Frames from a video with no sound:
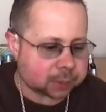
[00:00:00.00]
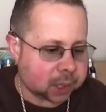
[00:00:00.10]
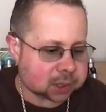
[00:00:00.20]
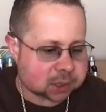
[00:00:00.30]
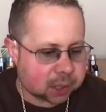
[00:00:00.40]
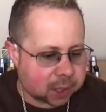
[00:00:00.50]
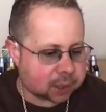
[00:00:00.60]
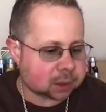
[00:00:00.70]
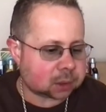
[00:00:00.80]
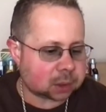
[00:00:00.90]
that's
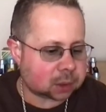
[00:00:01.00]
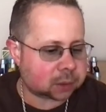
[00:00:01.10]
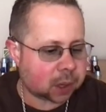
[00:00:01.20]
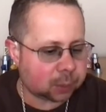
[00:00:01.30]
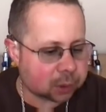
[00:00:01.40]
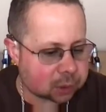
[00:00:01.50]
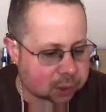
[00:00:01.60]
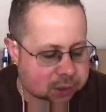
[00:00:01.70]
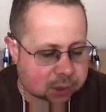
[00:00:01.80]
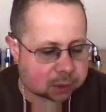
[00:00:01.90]
that. Like I
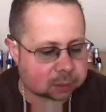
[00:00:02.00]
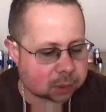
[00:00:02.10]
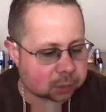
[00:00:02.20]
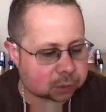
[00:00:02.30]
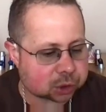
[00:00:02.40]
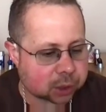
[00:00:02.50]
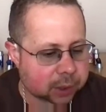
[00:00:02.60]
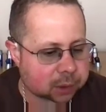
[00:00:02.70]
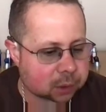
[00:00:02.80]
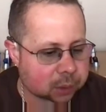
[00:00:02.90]
said, I'm
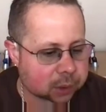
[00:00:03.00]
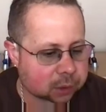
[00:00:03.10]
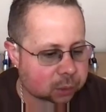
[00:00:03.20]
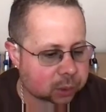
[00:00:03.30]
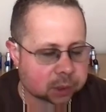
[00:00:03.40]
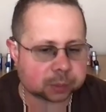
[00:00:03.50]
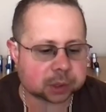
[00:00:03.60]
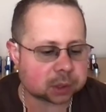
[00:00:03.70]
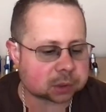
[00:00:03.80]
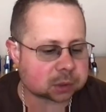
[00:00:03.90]
trying to go ahead and quit
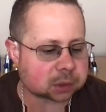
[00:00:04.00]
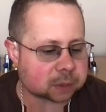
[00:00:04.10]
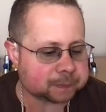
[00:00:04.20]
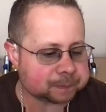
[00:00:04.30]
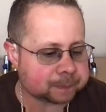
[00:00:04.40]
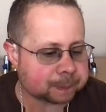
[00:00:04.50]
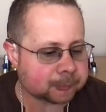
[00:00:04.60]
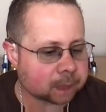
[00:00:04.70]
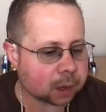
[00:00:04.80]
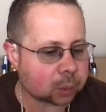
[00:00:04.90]
because I
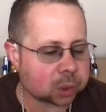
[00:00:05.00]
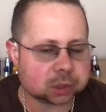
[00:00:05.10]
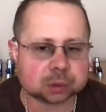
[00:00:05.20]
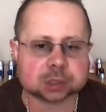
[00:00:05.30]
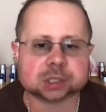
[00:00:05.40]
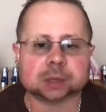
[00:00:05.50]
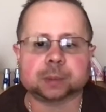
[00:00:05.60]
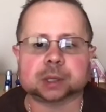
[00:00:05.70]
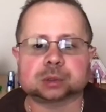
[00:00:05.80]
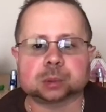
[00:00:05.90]
want to say
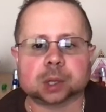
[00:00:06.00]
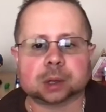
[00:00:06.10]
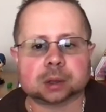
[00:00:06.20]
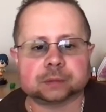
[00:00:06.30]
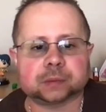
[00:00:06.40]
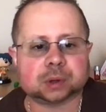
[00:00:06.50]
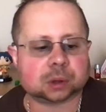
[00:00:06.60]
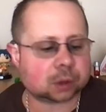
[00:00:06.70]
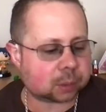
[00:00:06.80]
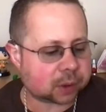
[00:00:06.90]
about doing that other
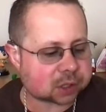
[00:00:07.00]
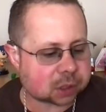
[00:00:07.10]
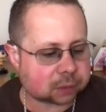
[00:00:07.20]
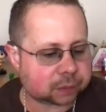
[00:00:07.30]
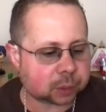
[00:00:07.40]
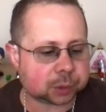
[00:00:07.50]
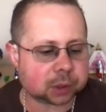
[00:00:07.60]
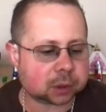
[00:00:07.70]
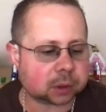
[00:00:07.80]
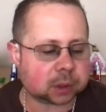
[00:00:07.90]
video on my cell phone
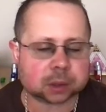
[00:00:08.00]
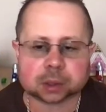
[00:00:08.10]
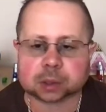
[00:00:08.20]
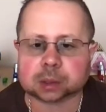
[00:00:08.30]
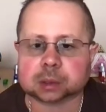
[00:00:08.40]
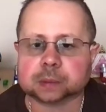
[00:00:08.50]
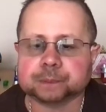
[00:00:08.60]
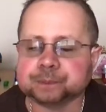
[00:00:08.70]
here, and then